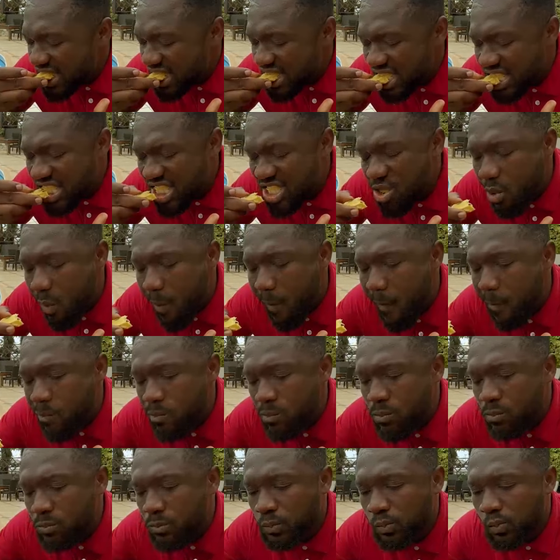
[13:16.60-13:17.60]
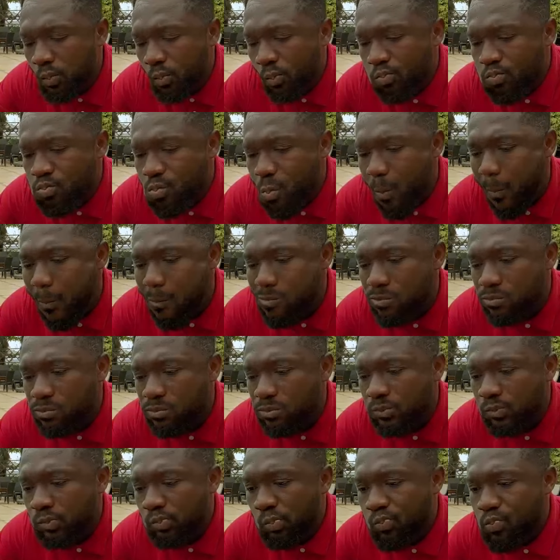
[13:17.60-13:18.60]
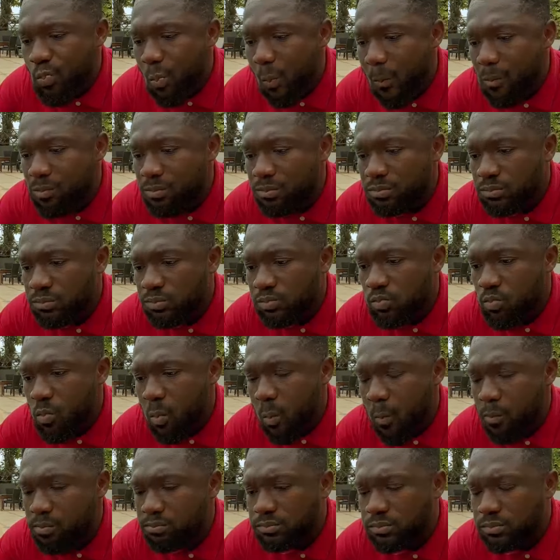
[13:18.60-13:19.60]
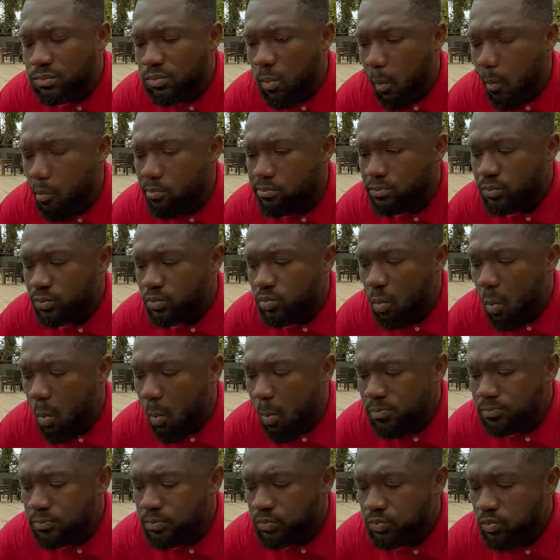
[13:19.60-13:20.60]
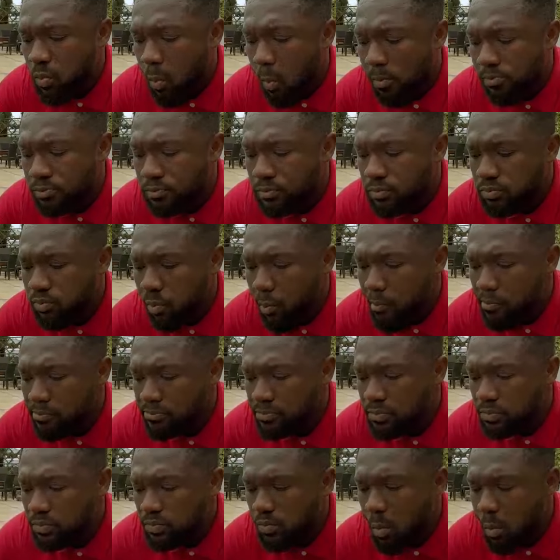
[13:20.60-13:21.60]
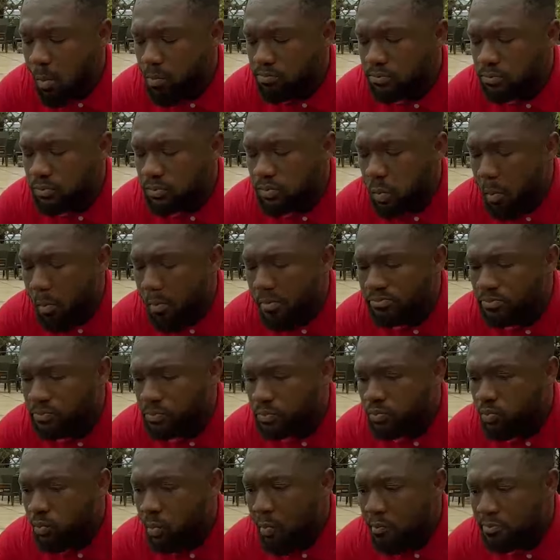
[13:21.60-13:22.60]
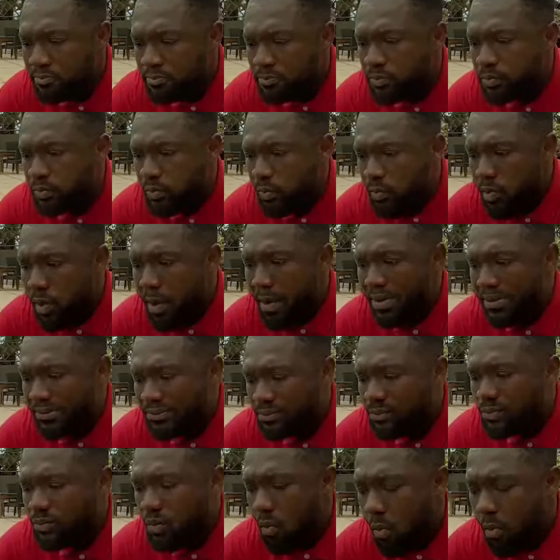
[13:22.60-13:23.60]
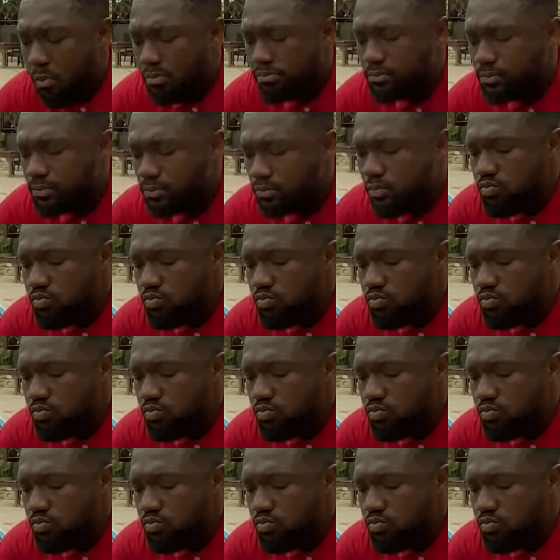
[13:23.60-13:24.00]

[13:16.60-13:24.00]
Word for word: It's not overbearing. Mm. So this is breadfruit. This one you can find everywhere. We actually we actually eat these ones roasted as well. Mm.